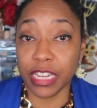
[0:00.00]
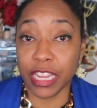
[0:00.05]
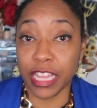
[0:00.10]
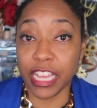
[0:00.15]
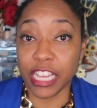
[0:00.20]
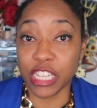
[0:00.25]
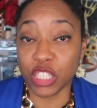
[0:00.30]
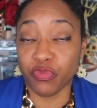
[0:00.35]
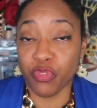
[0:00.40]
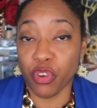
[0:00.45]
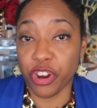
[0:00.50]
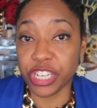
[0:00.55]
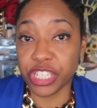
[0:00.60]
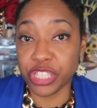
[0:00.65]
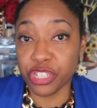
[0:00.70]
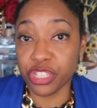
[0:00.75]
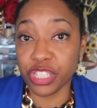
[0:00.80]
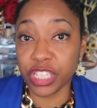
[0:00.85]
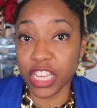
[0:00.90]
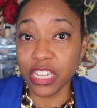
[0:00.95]
it as far
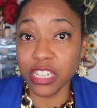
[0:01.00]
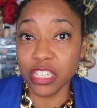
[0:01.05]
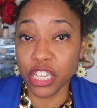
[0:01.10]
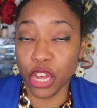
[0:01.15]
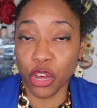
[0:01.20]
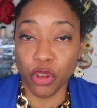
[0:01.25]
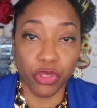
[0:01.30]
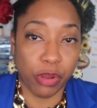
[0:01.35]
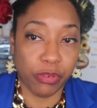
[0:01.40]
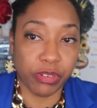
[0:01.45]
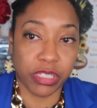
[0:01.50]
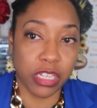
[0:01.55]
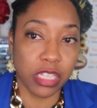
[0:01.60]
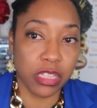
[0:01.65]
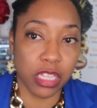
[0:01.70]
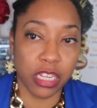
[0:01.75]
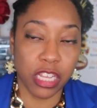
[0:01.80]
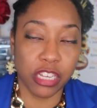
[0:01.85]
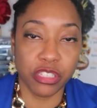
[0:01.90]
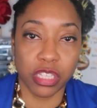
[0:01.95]
as their skin tone. There was
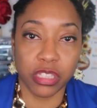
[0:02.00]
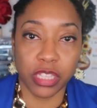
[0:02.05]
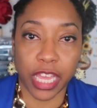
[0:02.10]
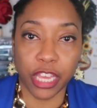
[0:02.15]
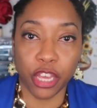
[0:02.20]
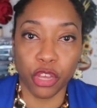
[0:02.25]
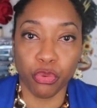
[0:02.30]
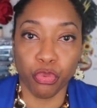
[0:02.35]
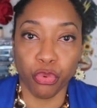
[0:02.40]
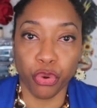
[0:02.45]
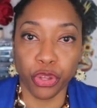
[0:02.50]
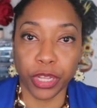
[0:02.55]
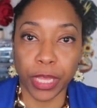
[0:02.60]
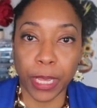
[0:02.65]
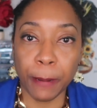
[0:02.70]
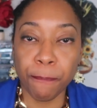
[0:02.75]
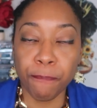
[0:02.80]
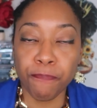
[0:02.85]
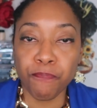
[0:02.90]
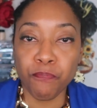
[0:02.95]
nothing else that they could
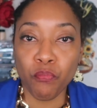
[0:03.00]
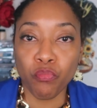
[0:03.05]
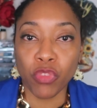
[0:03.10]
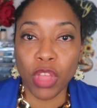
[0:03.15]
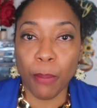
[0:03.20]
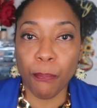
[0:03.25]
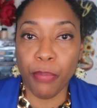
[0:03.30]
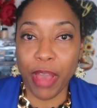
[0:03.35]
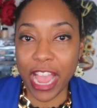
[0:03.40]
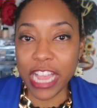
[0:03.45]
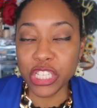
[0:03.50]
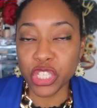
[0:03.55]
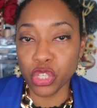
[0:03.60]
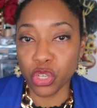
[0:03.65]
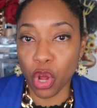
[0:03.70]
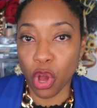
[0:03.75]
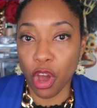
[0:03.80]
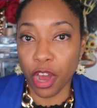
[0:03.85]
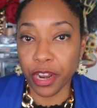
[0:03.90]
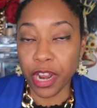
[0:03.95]
really base
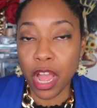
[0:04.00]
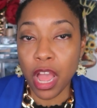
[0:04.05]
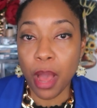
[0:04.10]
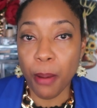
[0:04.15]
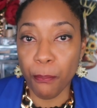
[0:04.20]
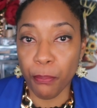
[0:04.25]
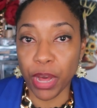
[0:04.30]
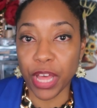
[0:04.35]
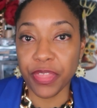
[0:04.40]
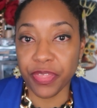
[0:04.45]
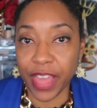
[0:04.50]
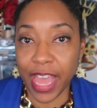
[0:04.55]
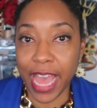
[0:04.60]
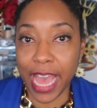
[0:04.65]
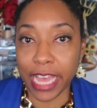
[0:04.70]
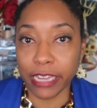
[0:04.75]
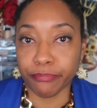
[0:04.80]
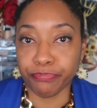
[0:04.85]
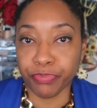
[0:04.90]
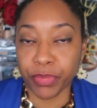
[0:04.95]
it on but
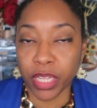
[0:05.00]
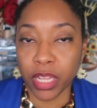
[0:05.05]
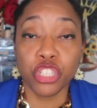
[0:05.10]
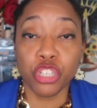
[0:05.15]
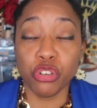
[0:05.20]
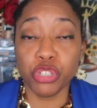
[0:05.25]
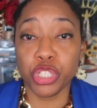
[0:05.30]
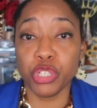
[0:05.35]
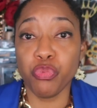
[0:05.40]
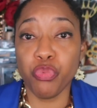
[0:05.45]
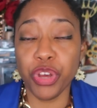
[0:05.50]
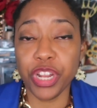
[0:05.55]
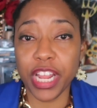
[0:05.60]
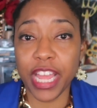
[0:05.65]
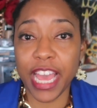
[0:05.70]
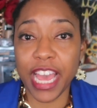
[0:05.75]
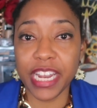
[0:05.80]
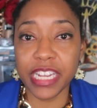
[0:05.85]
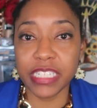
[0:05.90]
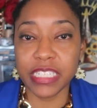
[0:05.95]
that. So she went
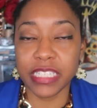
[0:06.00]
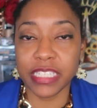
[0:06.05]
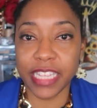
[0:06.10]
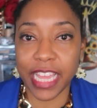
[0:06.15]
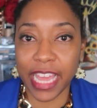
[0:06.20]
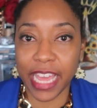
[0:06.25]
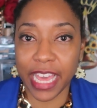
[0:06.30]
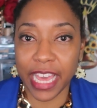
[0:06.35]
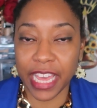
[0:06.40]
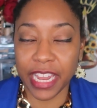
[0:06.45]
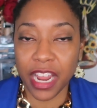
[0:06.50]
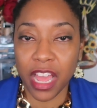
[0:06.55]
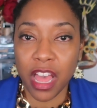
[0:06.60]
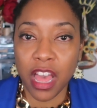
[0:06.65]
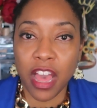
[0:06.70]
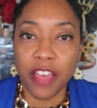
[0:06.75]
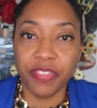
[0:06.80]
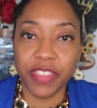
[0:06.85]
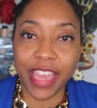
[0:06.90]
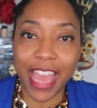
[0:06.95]
ahead and said
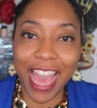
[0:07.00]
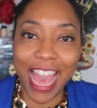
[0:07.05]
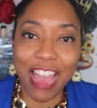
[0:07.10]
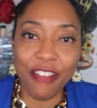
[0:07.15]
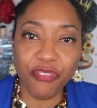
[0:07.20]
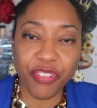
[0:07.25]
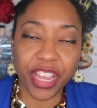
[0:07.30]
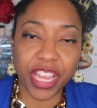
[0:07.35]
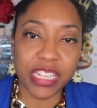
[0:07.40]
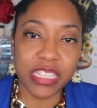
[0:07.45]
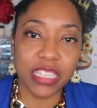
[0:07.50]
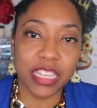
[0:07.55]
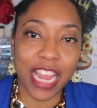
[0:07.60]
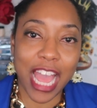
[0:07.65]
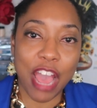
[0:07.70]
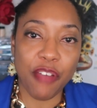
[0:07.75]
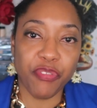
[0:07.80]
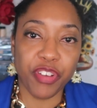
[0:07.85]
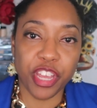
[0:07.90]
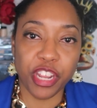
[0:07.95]
the Africans and
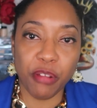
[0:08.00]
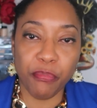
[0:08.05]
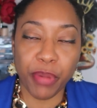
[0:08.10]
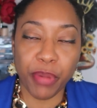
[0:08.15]
African